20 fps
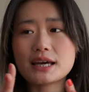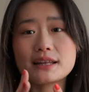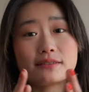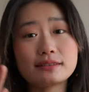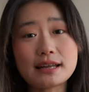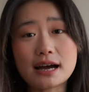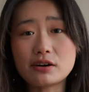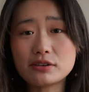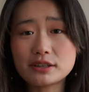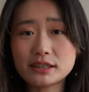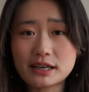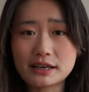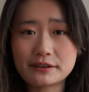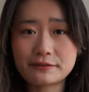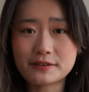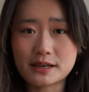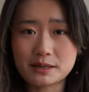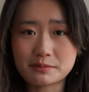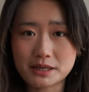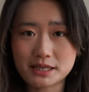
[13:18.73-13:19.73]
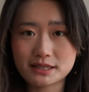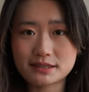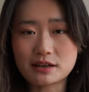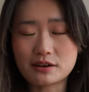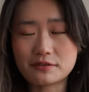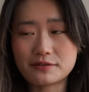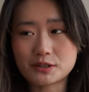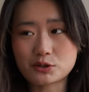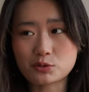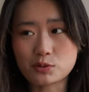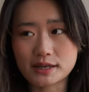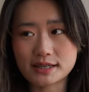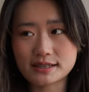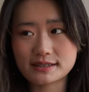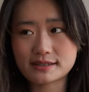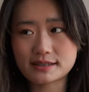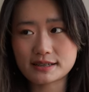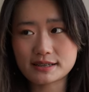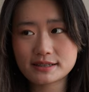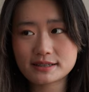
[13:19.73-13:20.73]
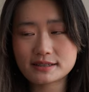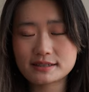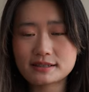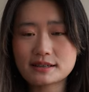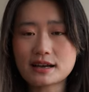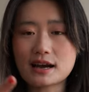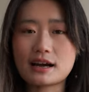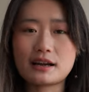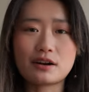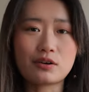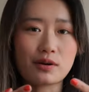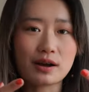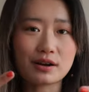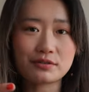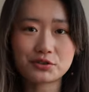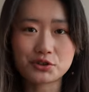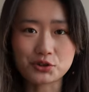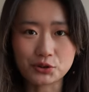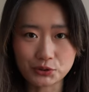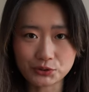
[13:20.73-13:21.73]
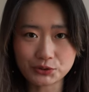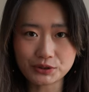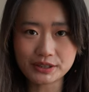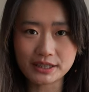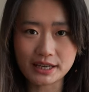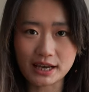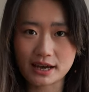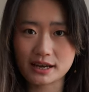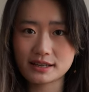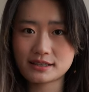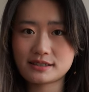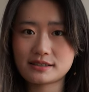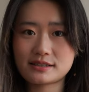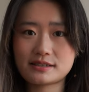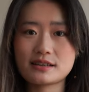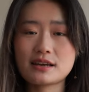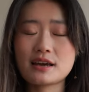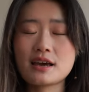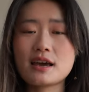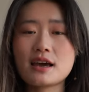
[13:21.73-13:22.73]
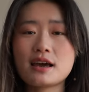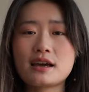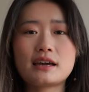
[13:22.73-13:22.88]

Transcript: And now that I find myself at 26, I don't have children yet,